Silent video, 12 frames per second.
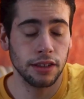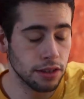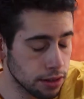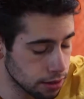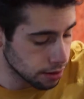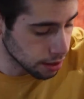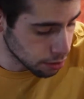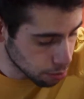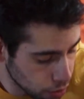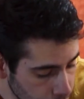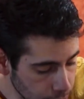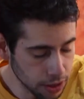
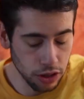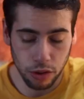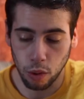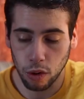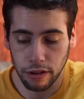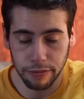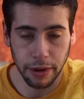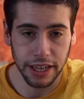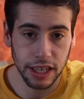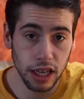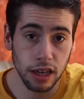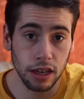That's pretty much all of
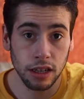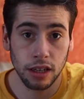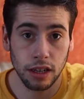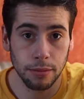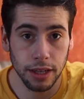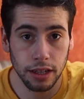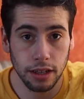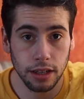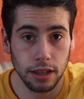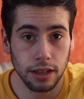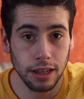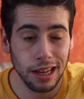my gear. I
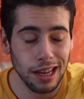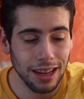mean,